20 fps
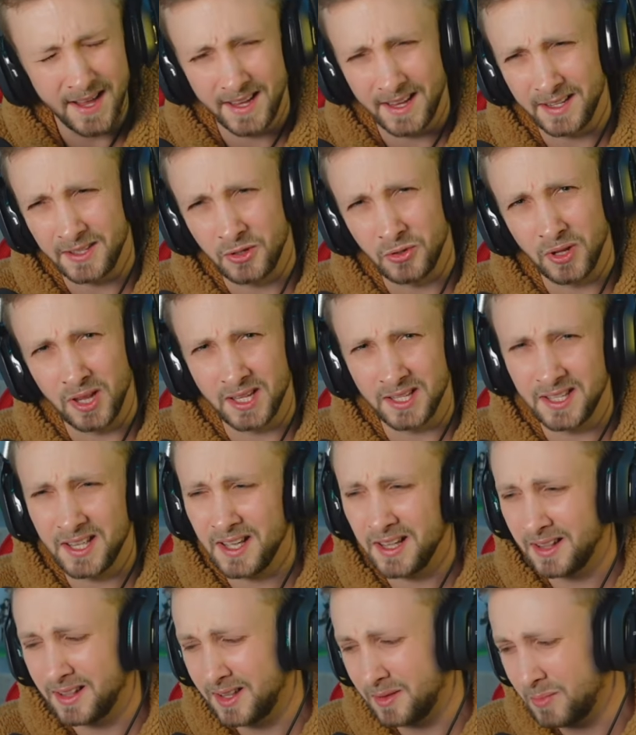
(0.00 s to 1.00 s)
and you're like,
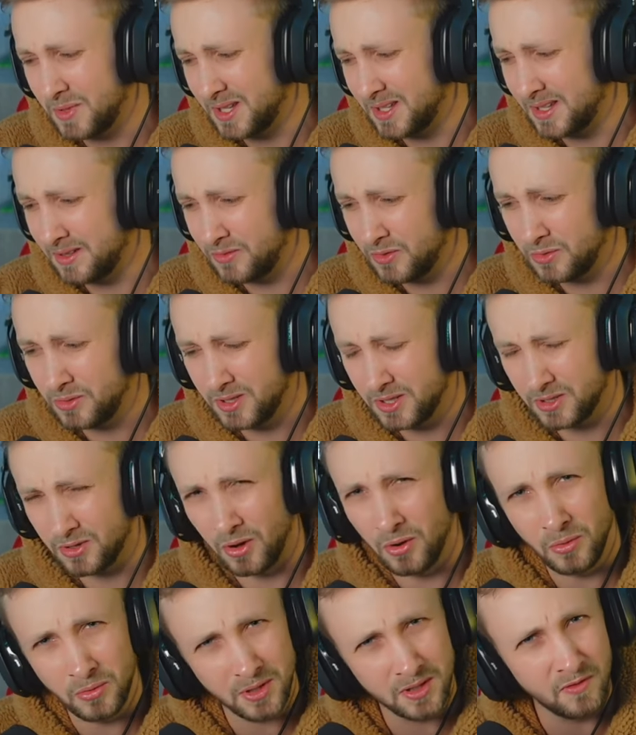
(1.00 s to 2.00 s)
yeah, let me give you this
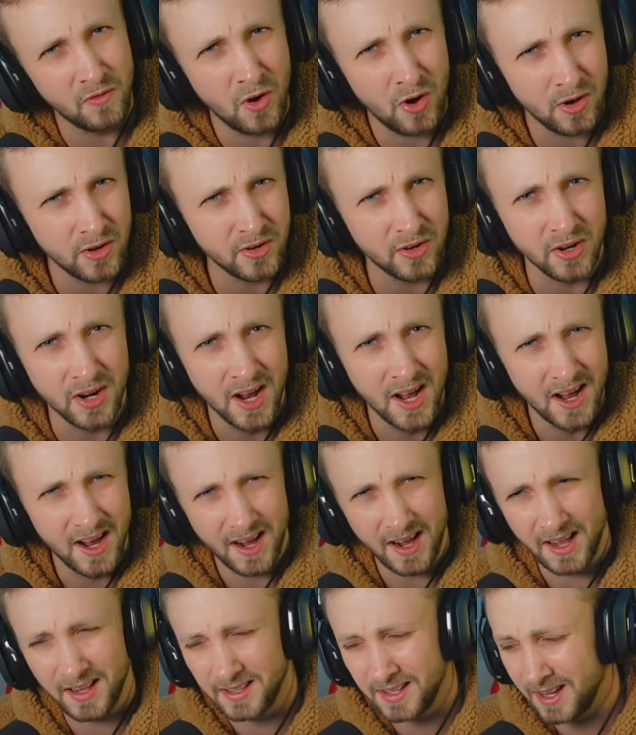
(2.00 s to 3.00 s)
holy water
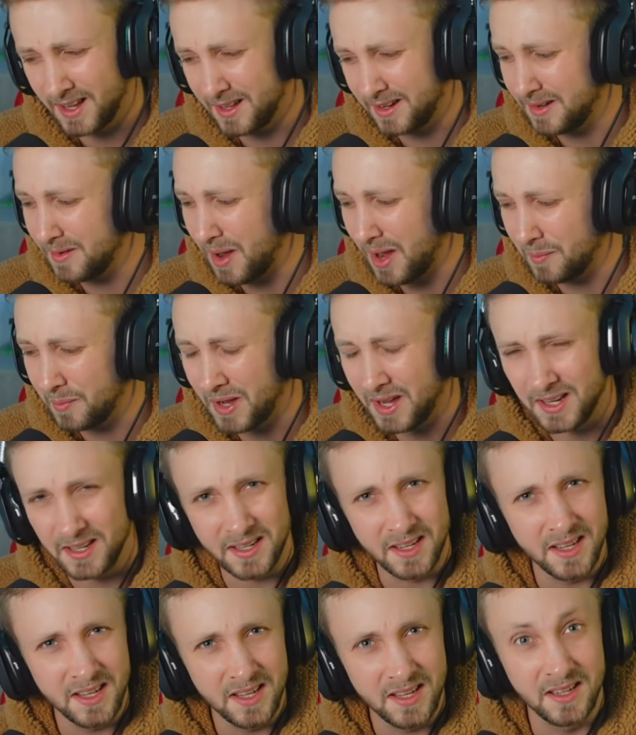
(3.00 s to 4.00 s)
that I might
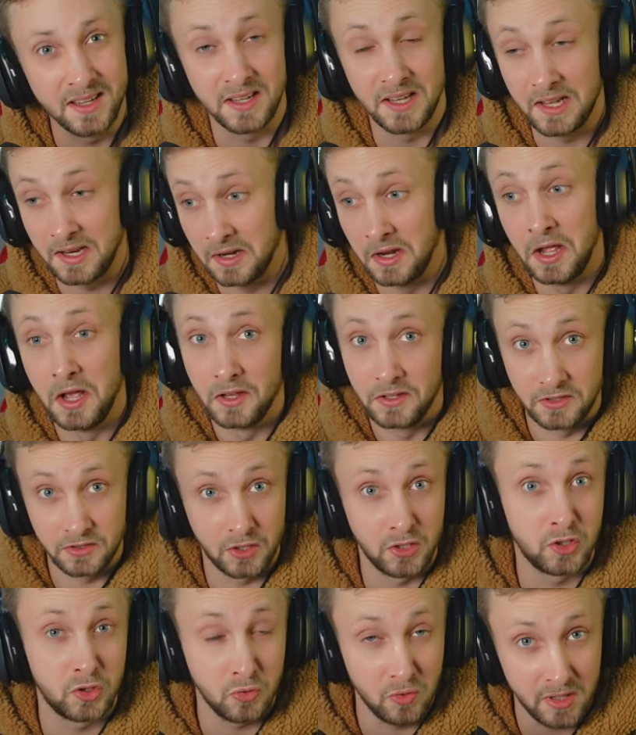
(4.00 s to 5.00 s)
need in
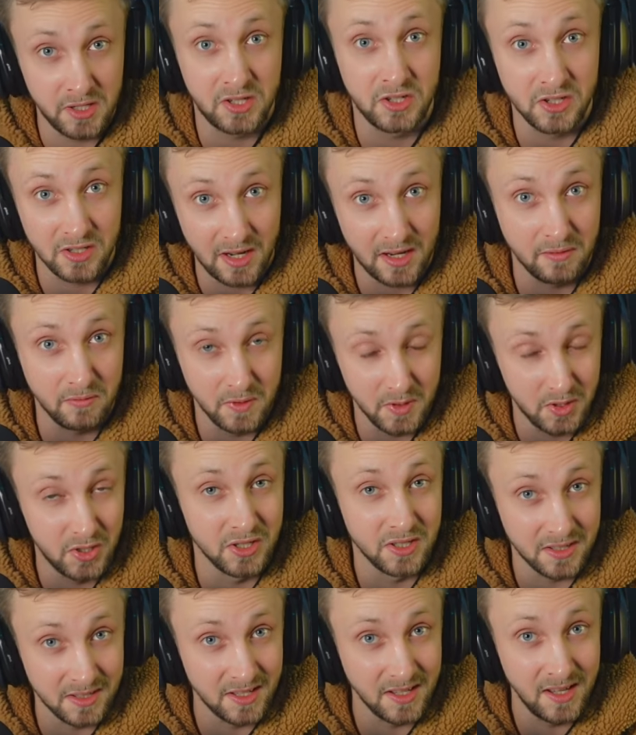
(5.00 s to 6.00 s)
situations like we've
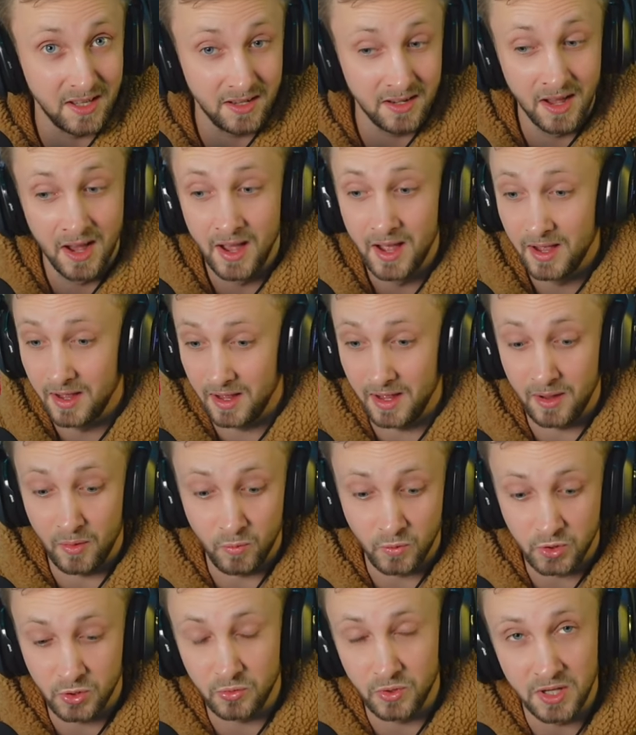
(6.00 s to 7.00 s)
just seen,
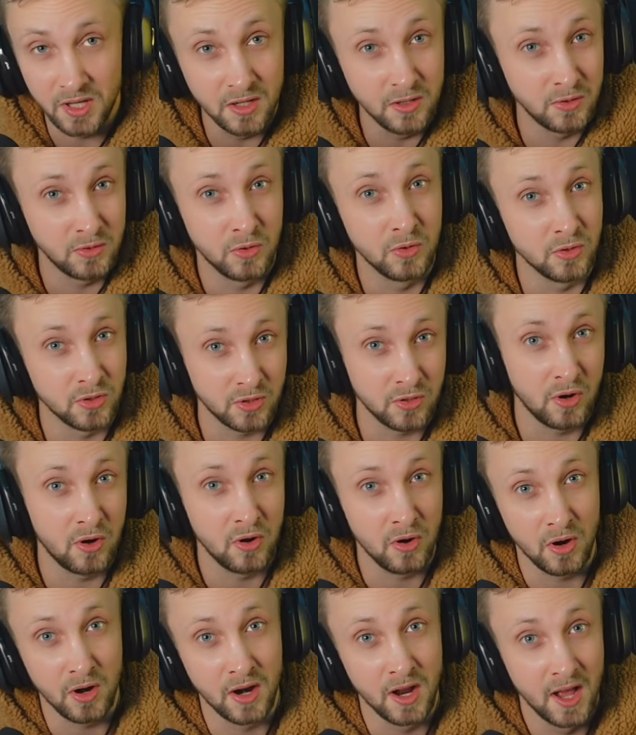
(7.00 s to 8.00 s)
um, to heal your
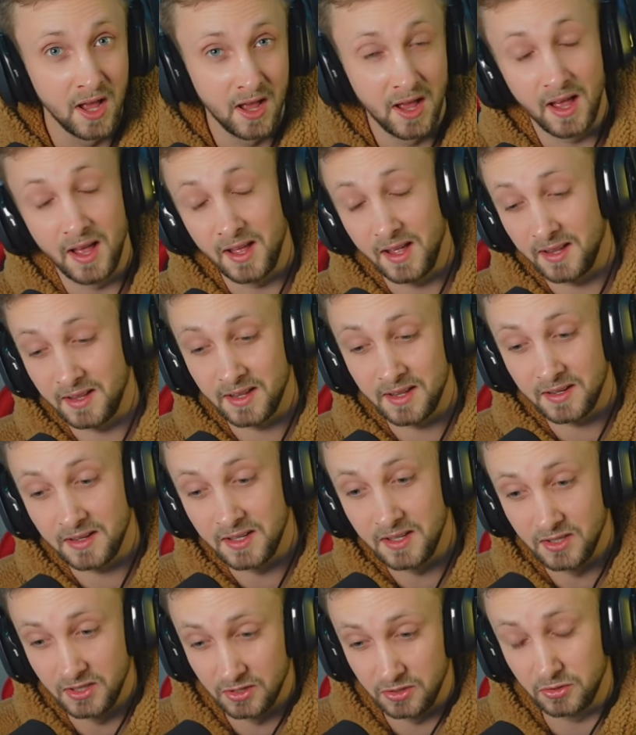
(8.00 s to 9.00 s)
scar. And then
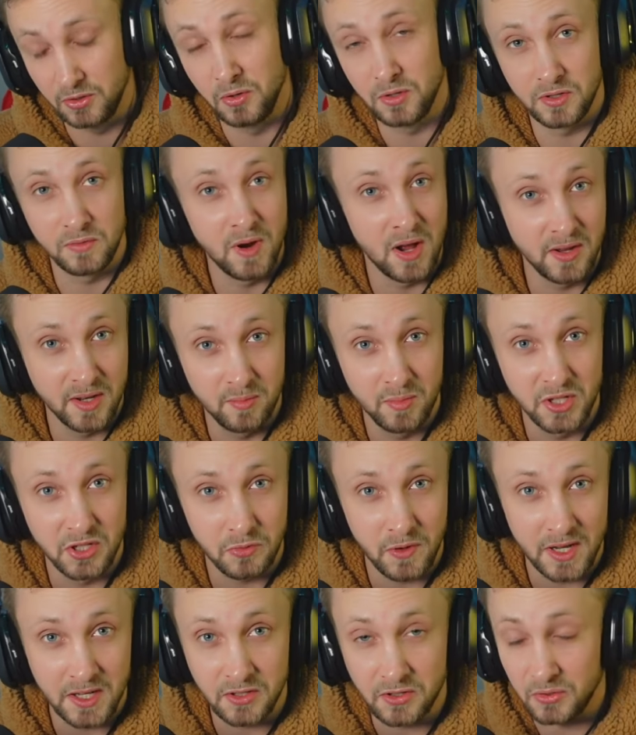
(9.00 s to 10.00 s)
he just goes around and
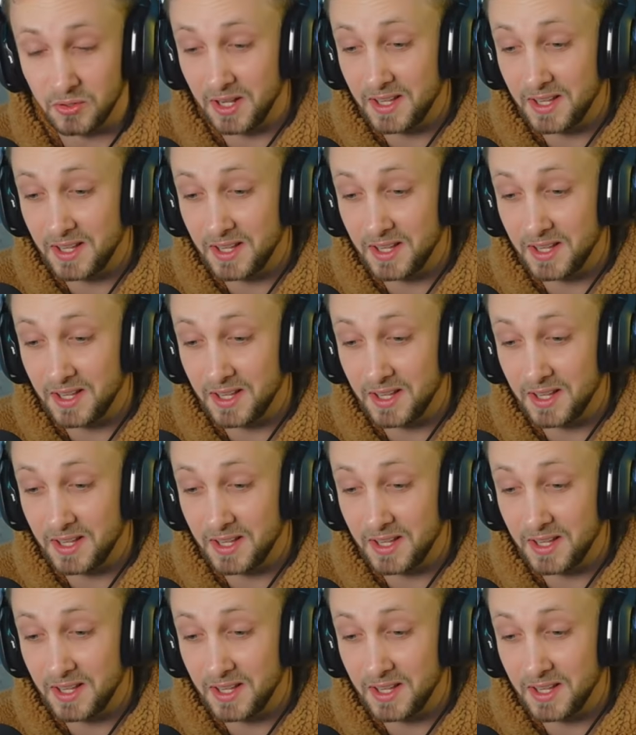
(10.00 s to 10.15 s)
betrays her.